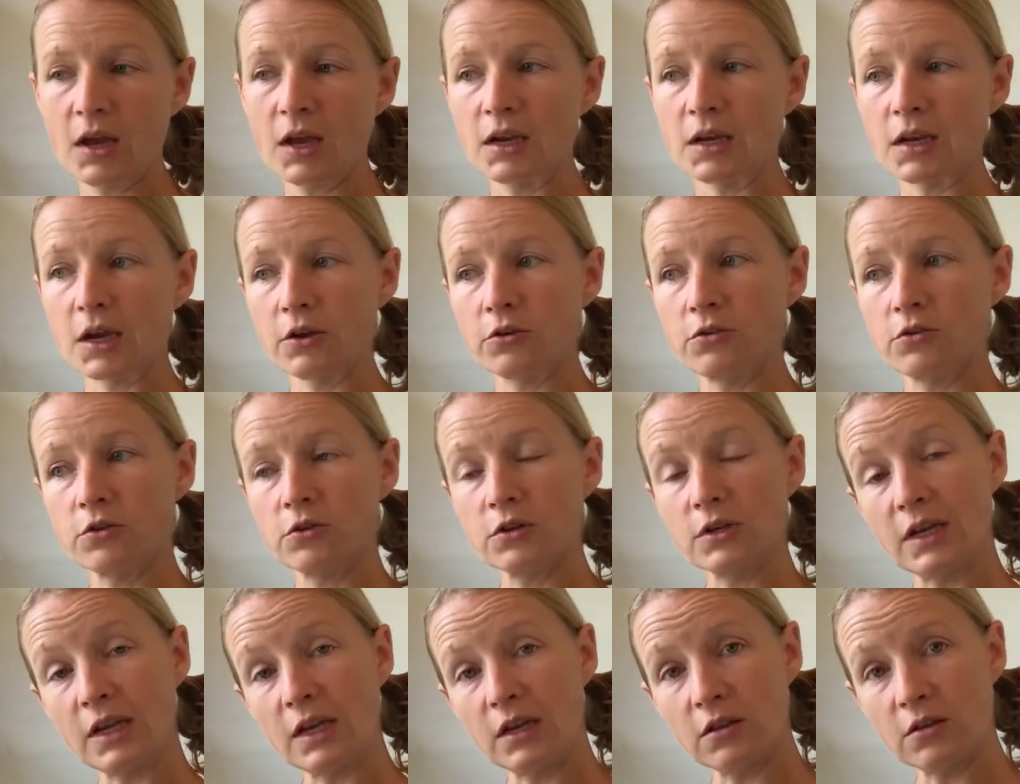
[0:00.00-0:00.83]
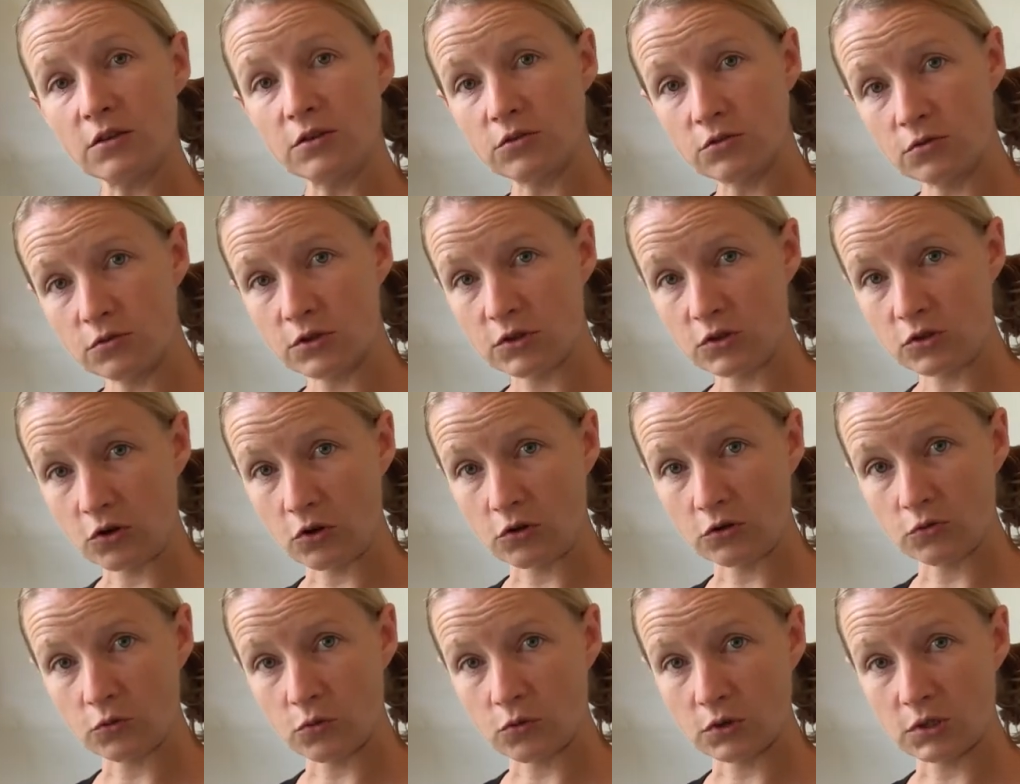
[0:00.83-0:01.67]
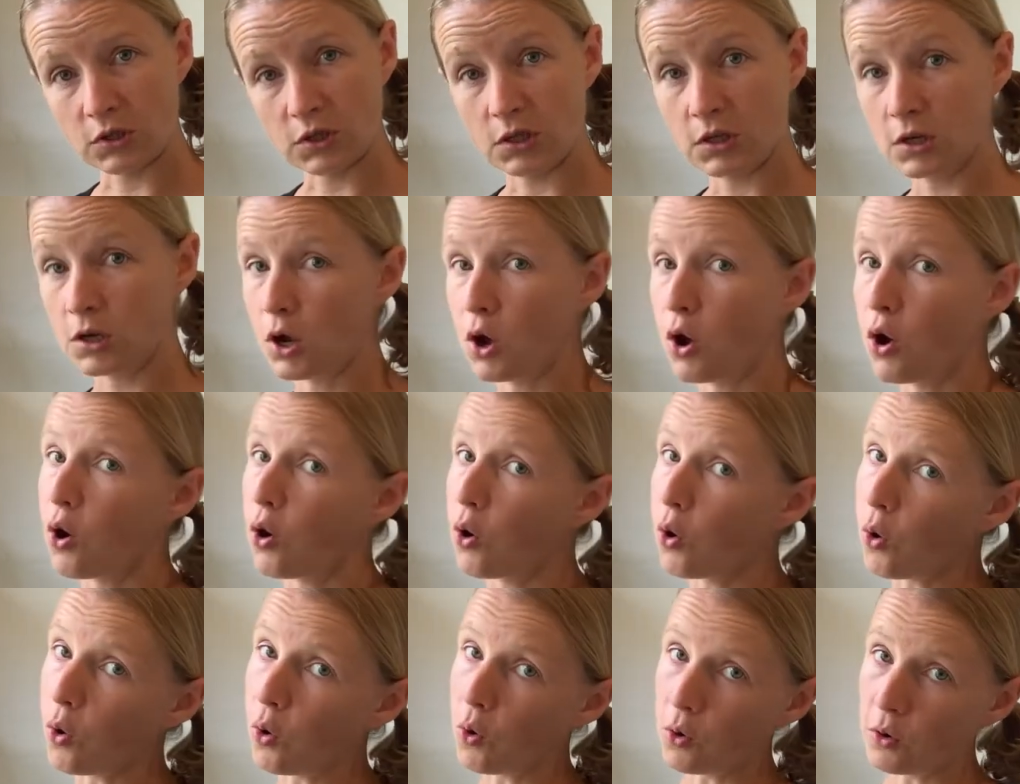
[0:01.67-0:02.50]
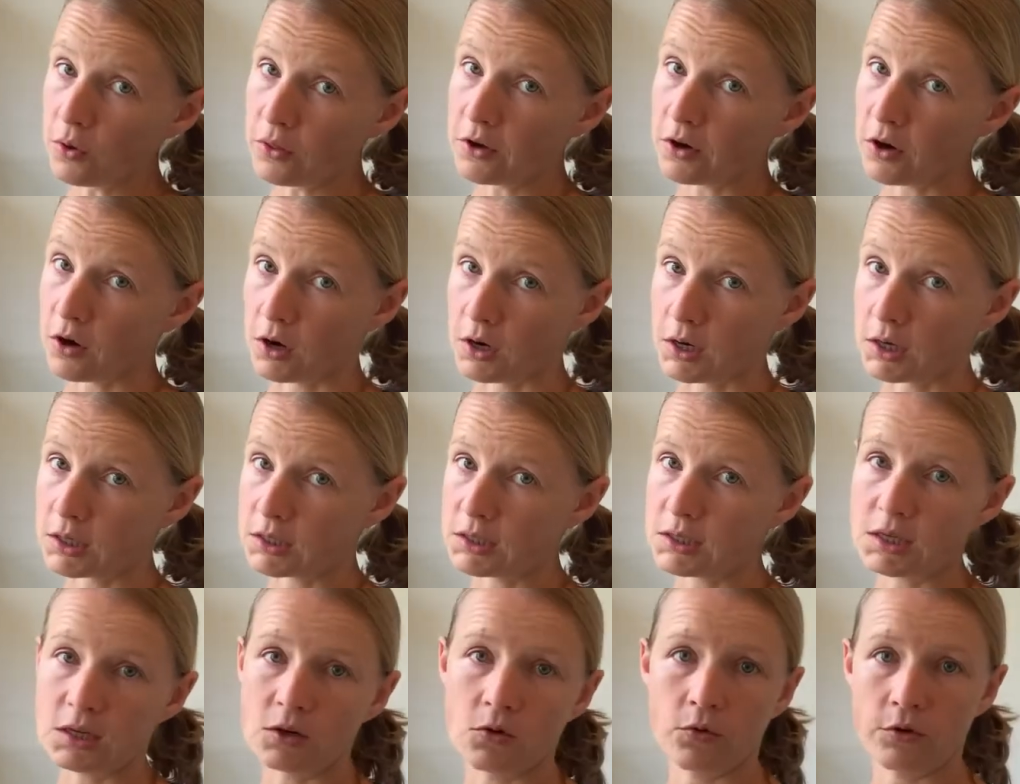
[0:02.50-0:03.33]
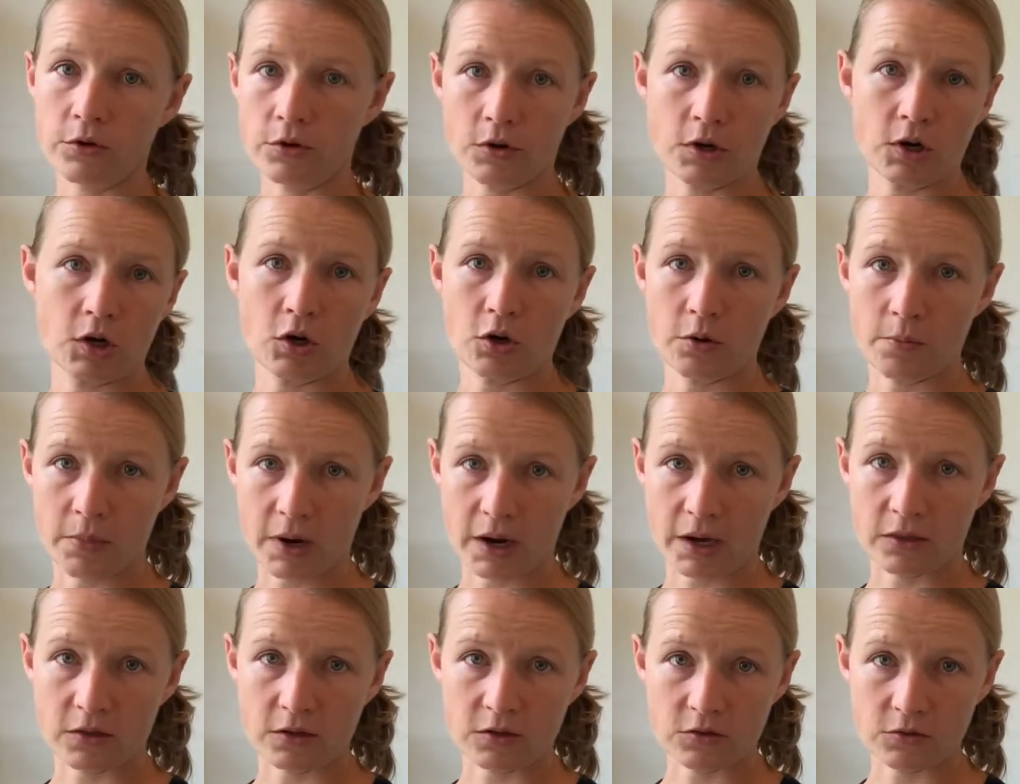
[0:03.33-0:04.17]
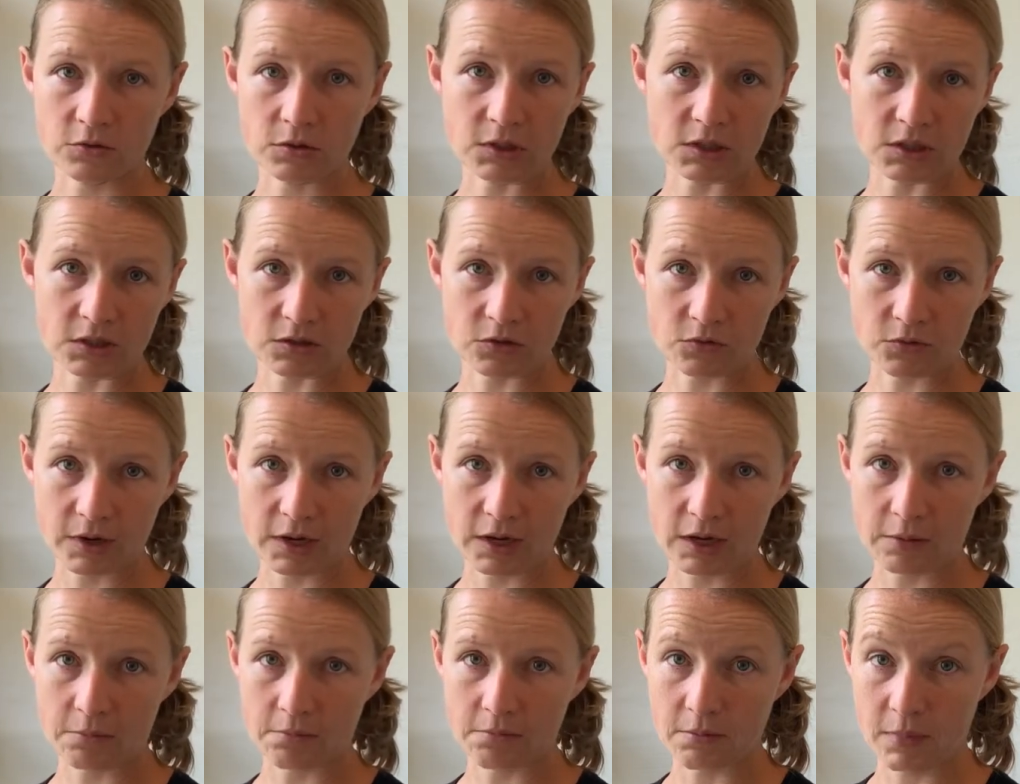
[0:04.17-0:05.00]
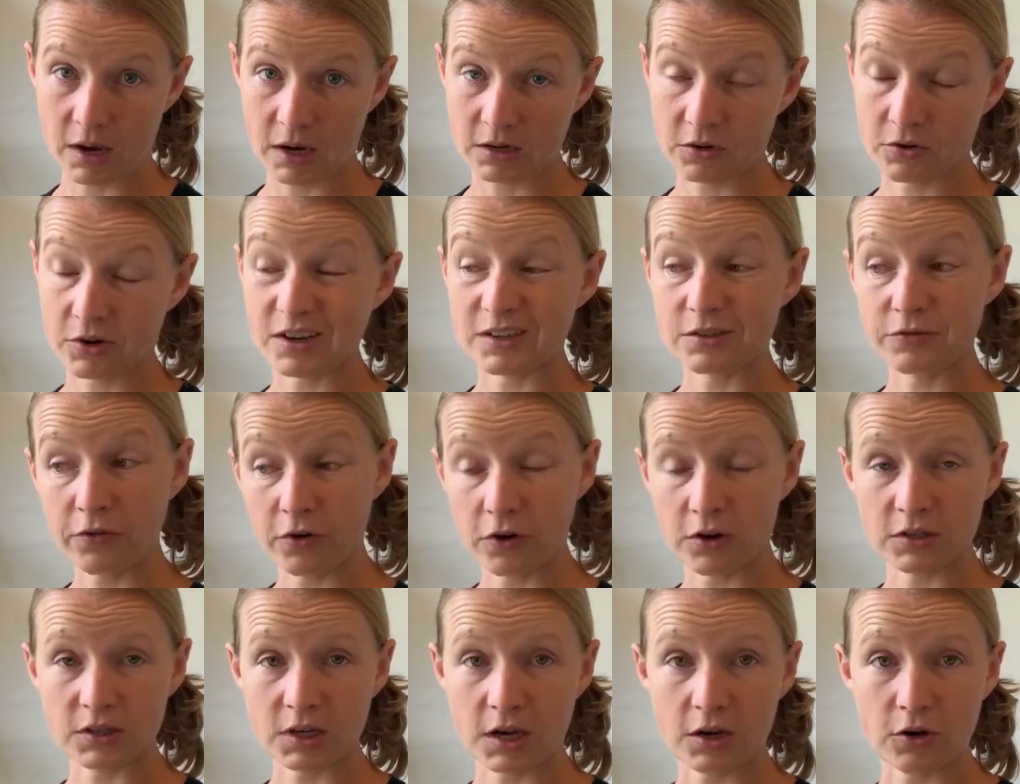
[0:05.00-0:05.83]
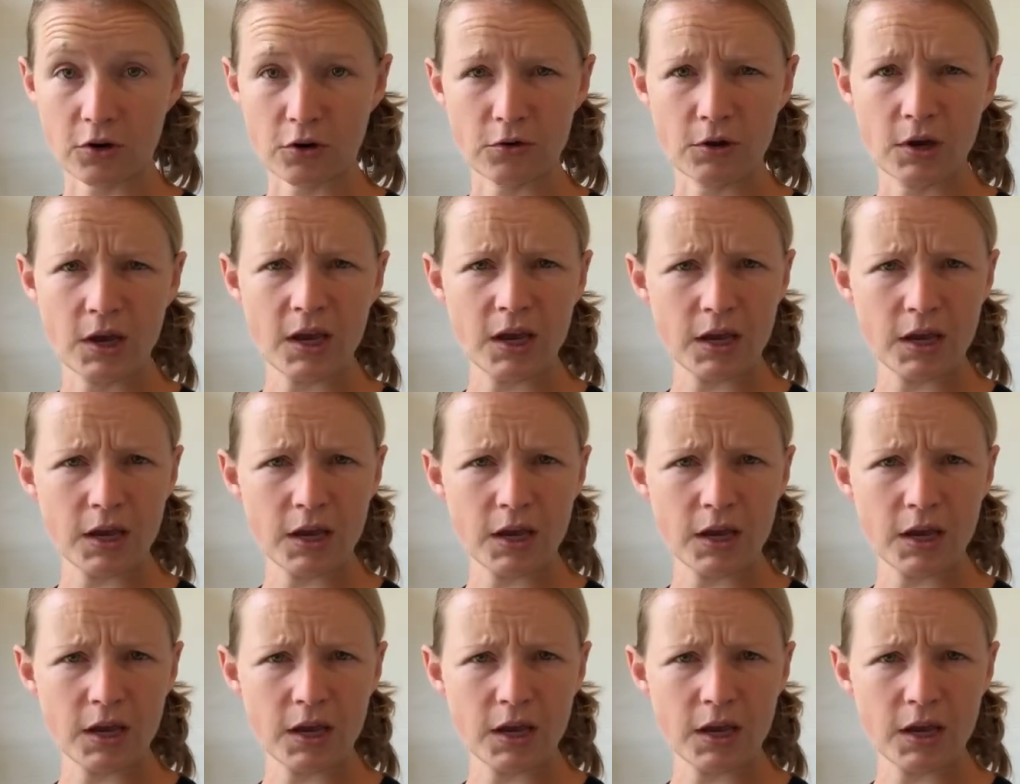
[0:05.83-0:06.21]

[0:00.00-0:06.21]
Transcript: Now you could either do the salt water or the garlic tea, or you can combine the two. It doesn't really matter as far as I know.